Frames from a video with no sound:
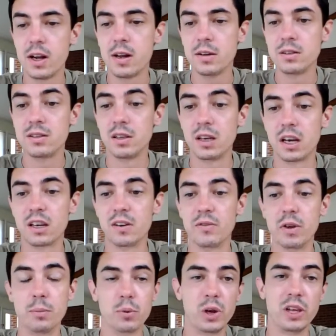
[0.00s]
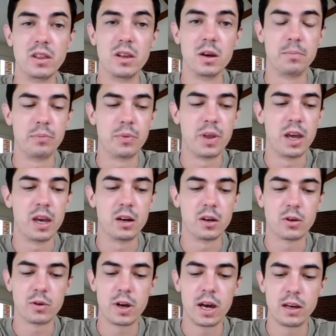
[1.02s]
selectively breed them and
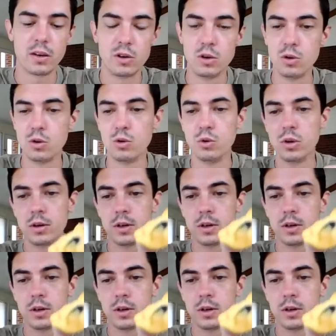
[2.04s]
create new